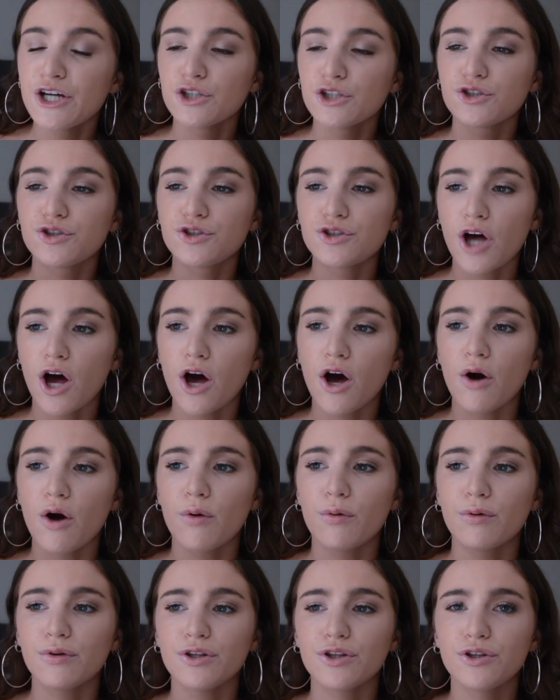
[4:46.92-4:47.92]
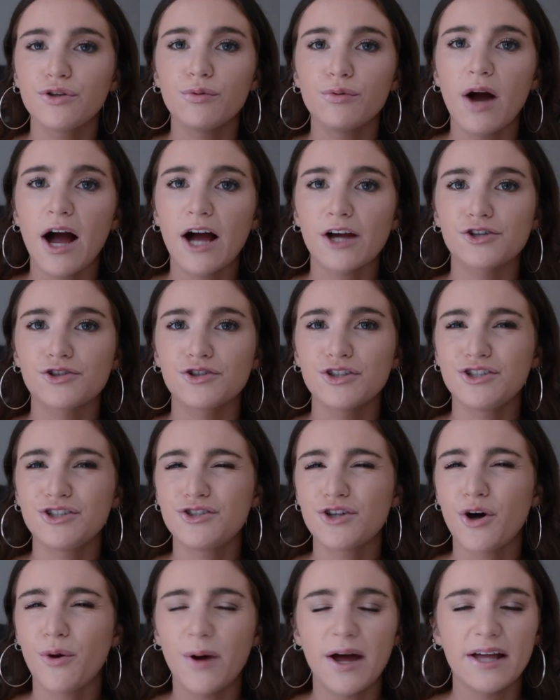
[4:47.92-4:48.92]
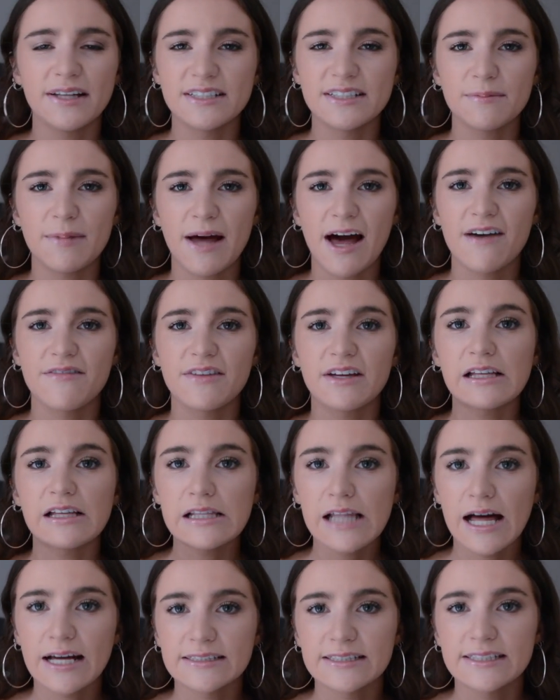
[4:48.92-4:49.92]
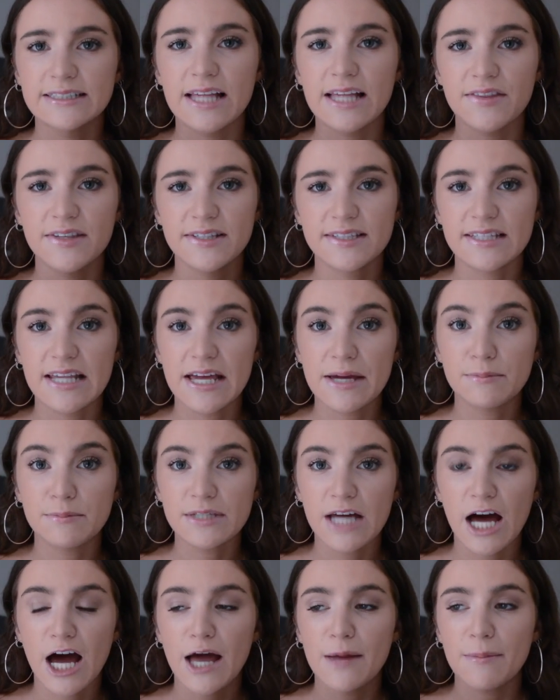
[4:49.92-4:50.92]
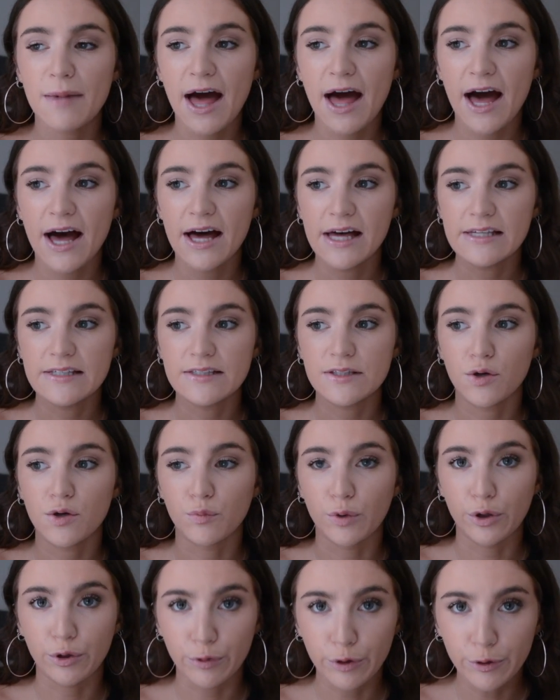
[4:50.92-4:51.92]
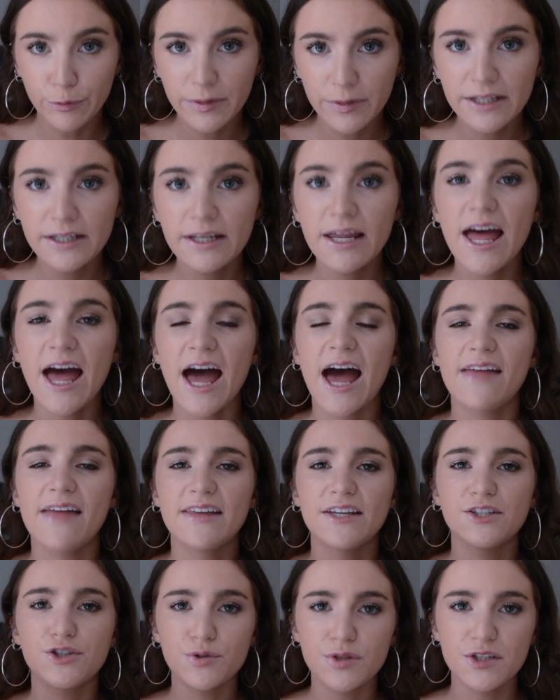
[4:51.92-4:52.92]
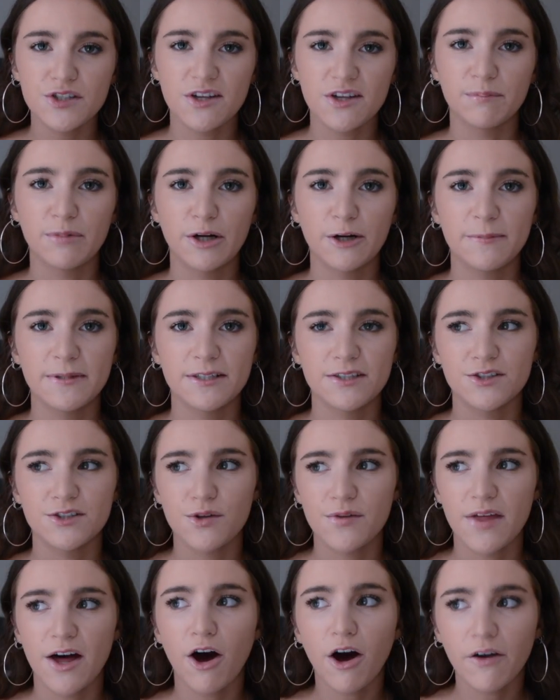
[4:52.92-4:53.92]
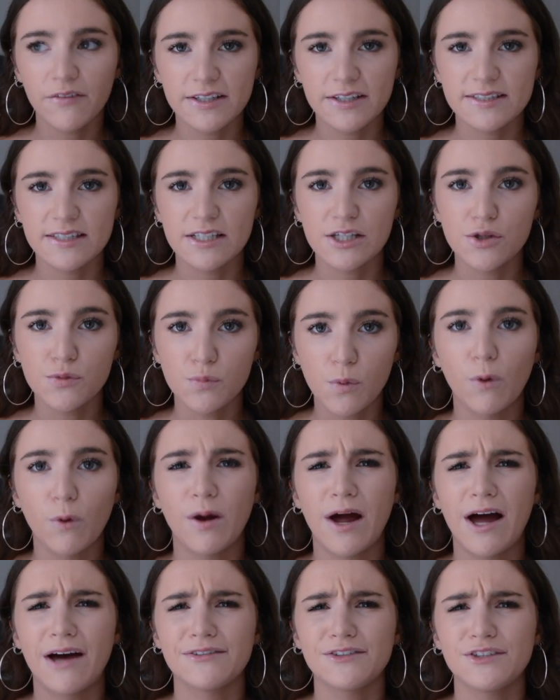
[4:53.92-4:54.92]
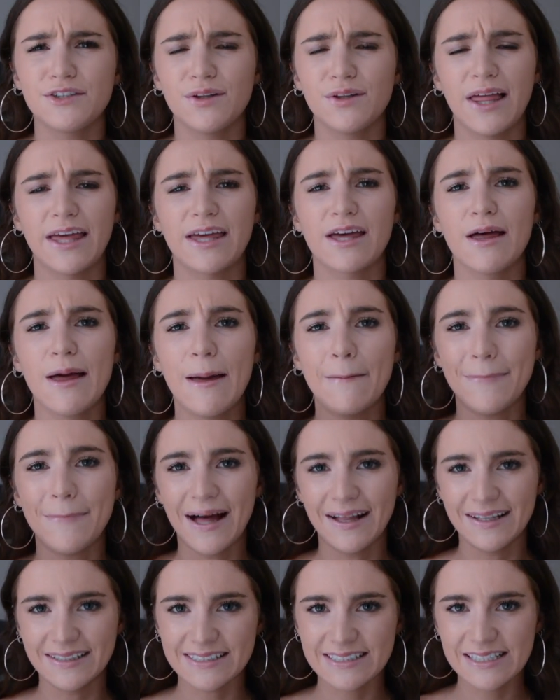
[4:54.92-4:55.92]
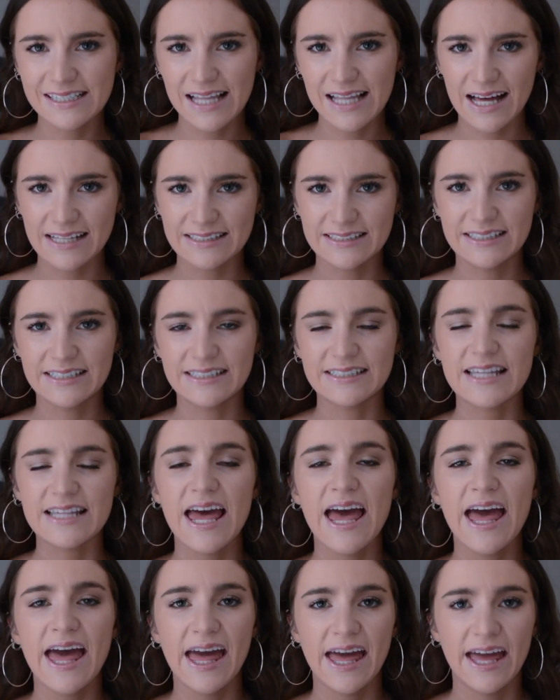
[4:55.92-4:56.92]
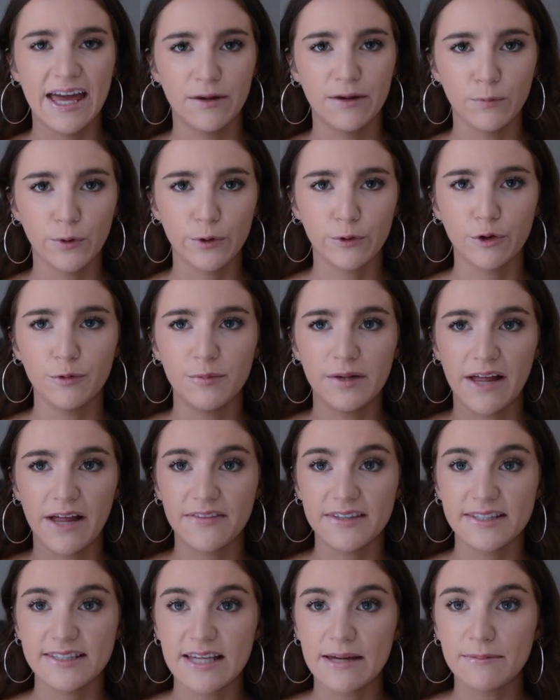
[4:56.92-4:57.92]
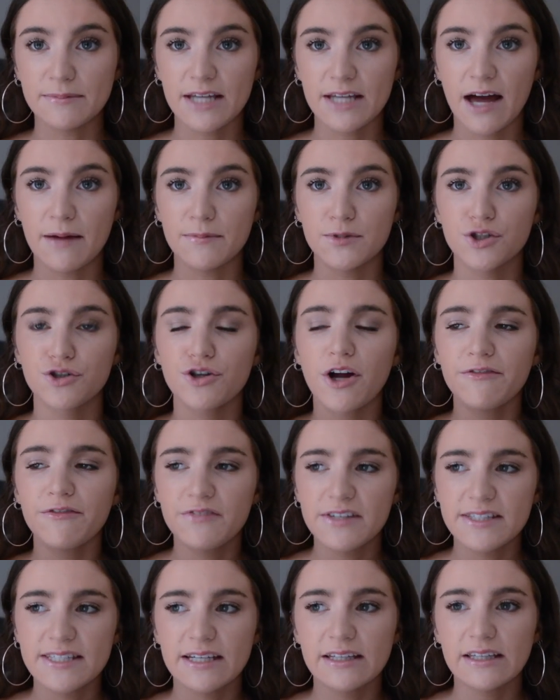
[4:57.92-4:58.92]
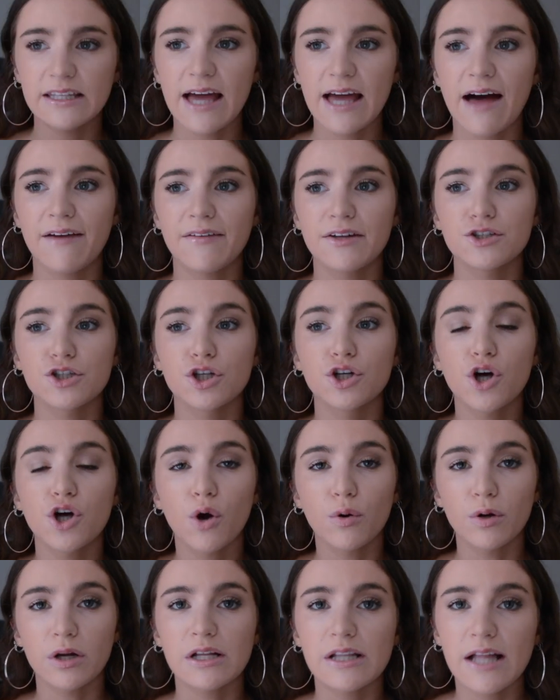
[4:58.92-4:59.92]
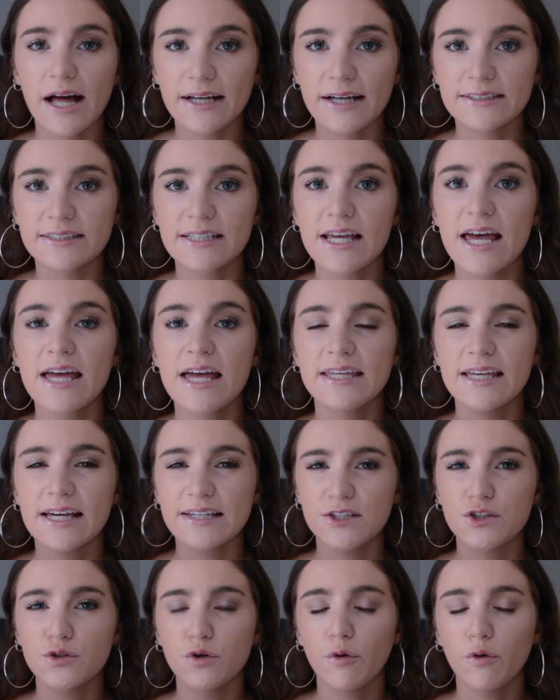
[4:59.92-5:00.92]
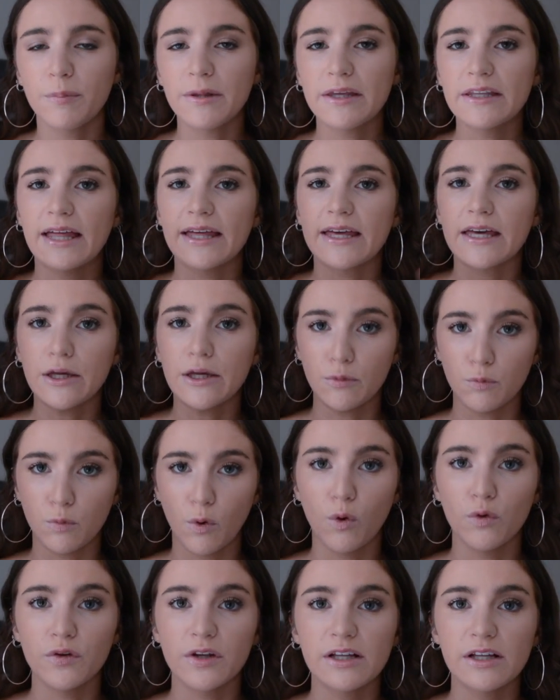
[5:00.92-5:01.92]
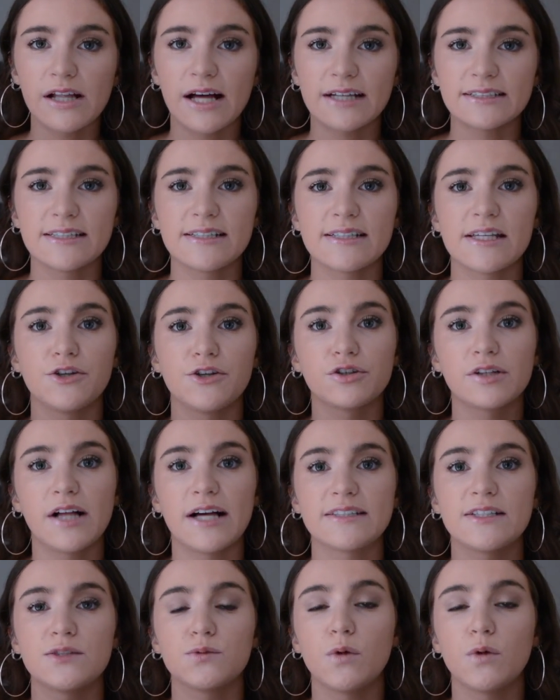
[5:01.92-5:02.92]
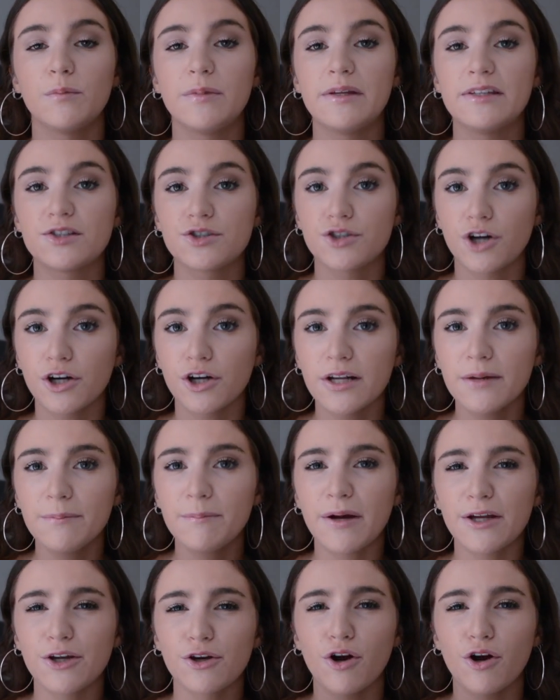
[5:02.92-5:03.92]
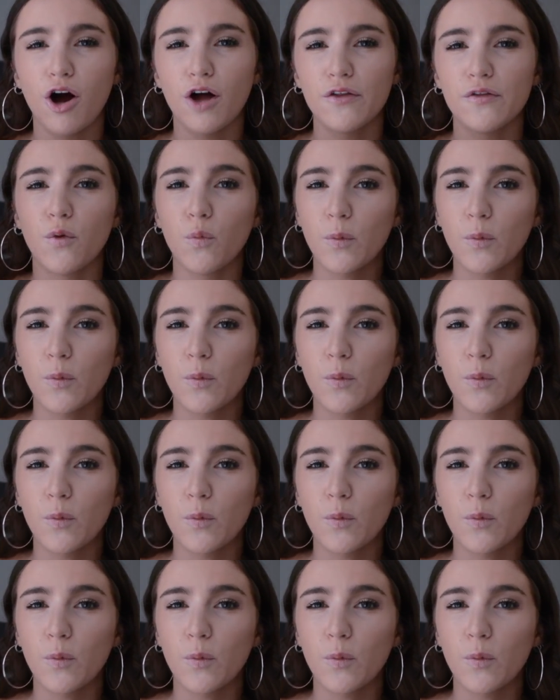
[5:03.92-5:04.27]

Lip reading: so you actually don't end up having classes at the same time as recruitment, and they do this on purpose so that obviously you won't have to like balance classes and recruitment at the same time. So you're not physically having to go to class. Yes, you will be like enrolled in classes and your classes will be started, but you're on the